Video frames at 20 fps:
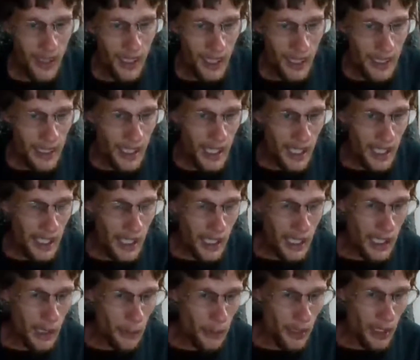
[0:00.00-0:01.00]
Then I got a
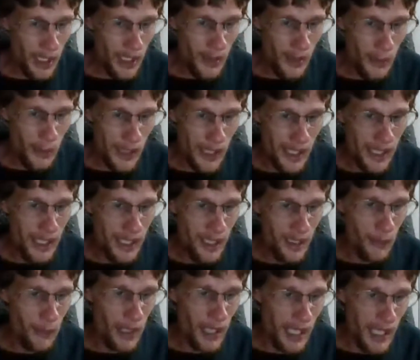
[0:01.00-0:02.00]
couple items back
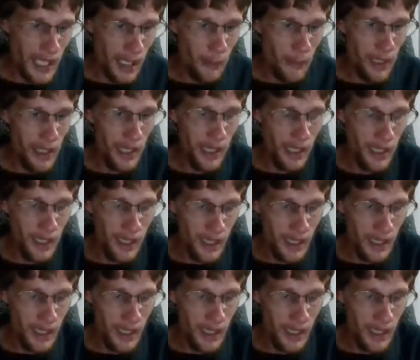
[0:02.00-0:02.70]
here behind me